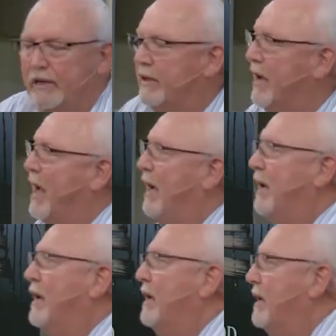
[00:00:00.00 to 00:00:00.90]
Yeah.
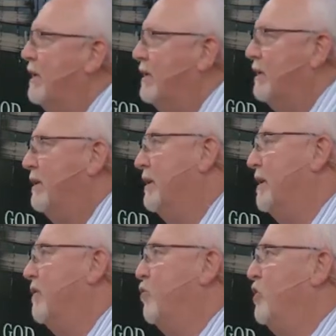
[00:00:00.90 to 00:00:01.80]
You
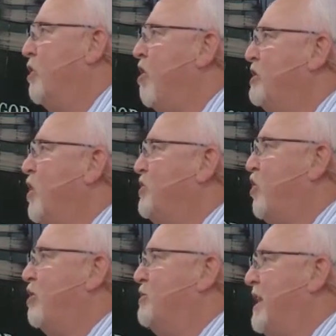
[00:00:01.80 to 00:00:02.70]
know, regardless of what
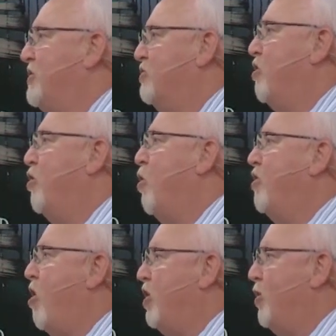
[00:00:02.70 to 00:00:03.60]
circumstances are going
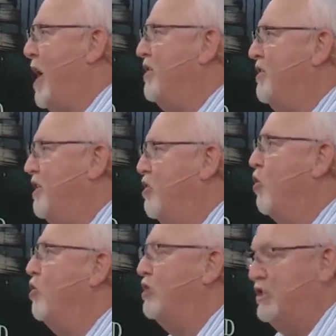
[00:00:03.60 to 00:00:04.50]
on around you, that you're
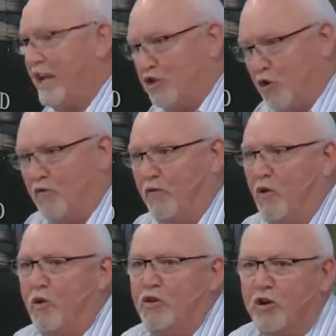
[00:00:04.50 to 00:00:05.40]
going to stay
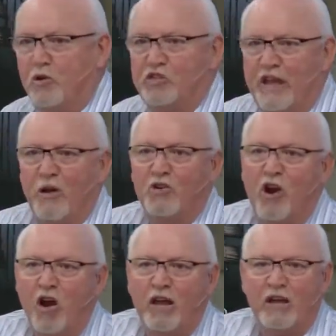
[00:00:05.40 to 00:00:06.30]
truthful, you're going to stay on
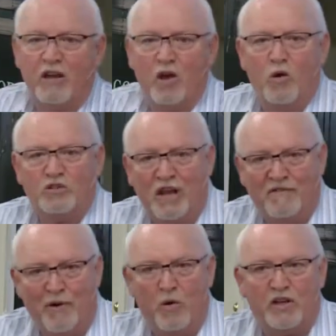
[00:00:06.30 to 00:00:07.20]
target, you know, stay
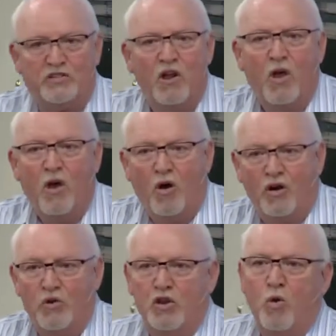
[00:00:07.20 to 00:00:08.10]
focused on
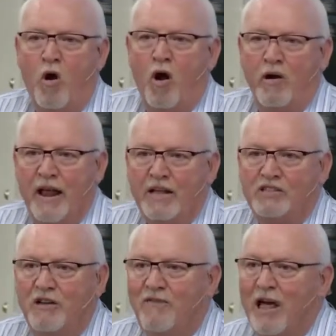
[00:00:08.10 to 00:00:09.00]
who you are as
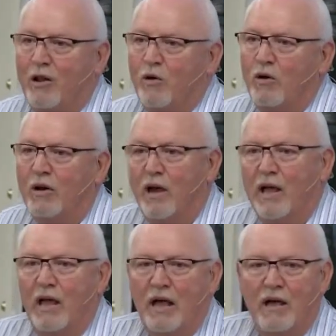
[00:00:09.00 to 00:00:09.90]
a follower
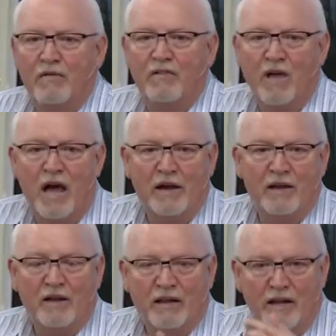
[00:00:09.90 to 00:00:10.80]
of, of God.
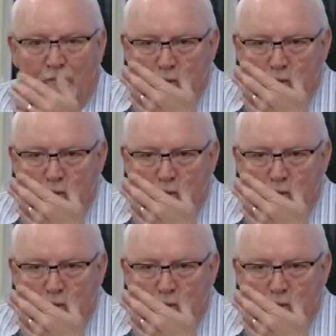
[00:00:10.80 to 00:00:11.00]
Clint?